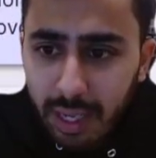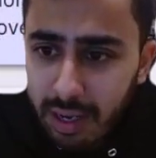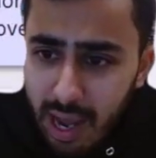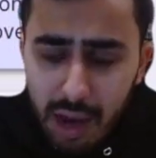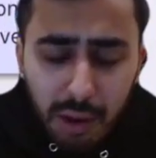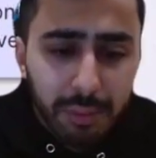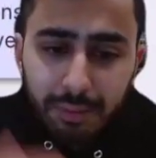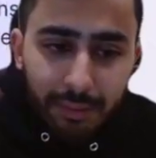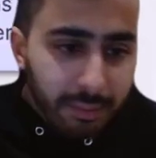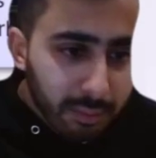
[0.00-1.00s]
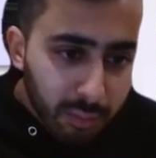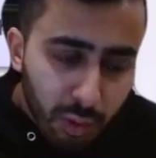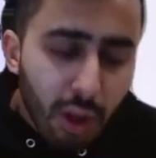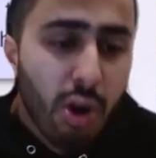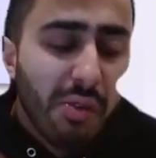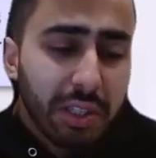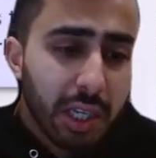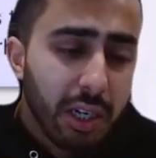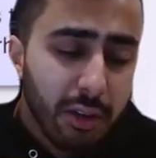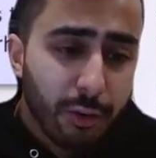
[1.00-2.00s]
Now, all of a
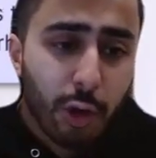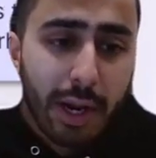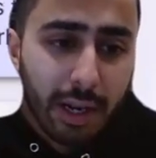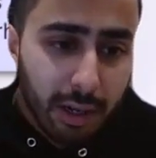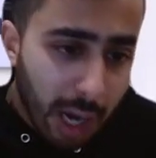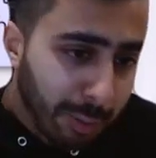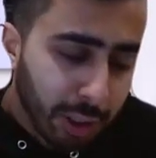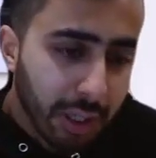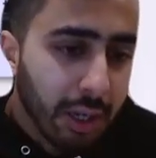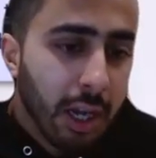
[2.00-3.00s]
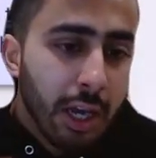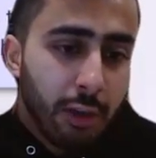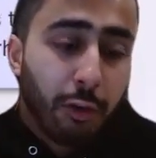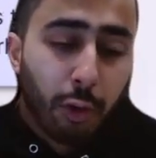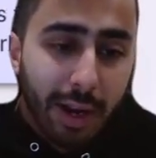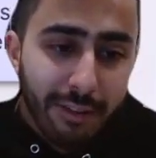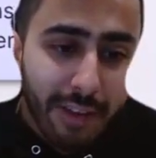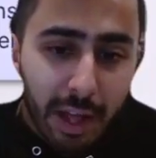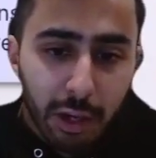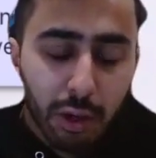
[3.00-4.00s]
sudden, you've created adoption, you've created
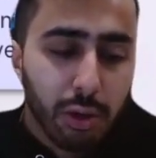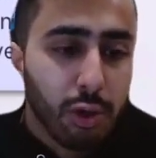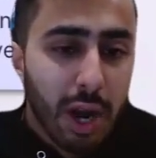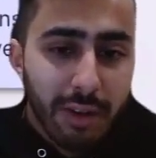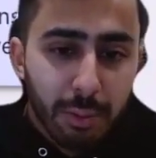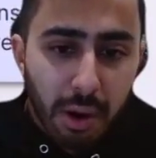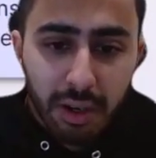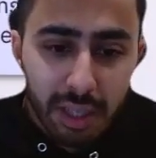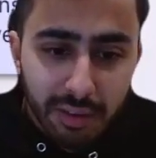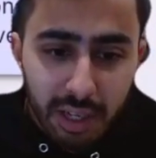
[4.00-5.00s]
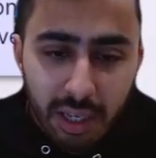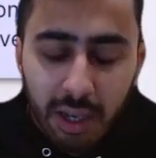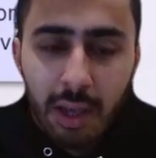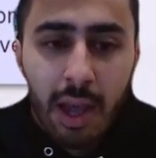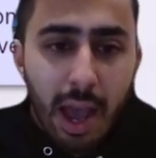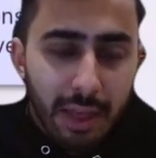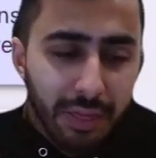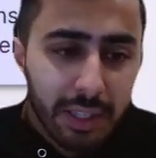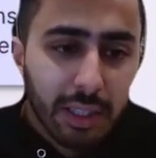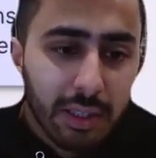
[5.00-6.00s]
value, you're driving productivity, and
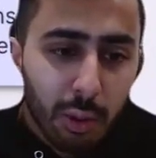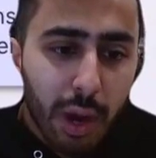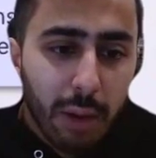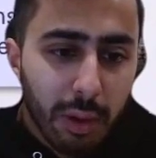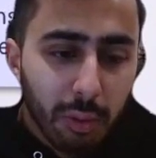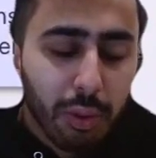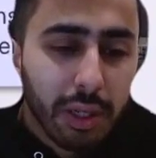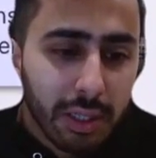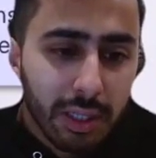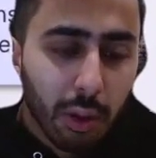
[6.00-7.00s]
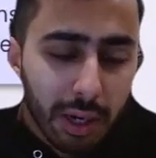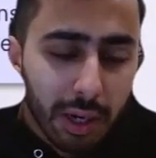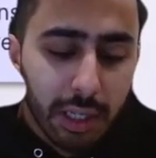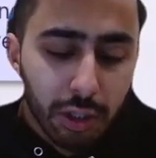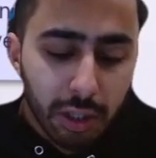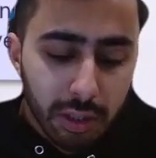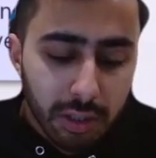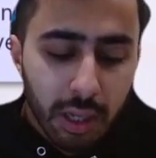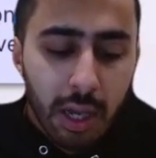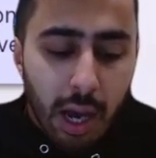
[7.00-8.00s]
this is the way we really see
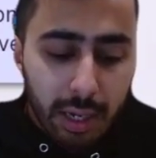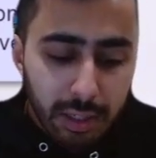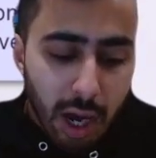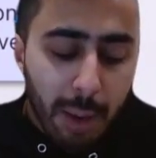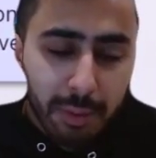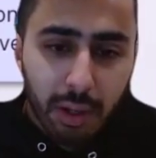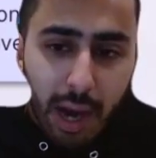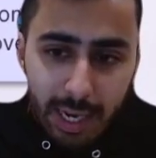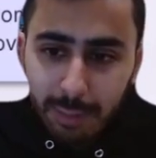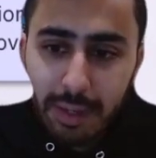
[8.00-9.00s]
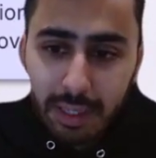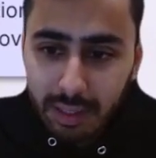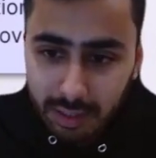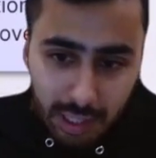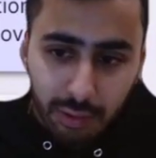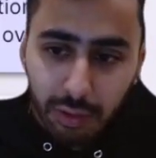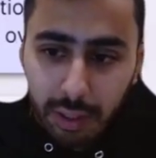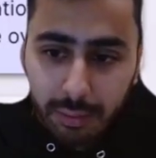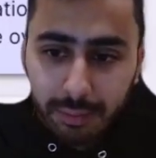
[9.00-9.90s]
organizations adopt IDPs successfully.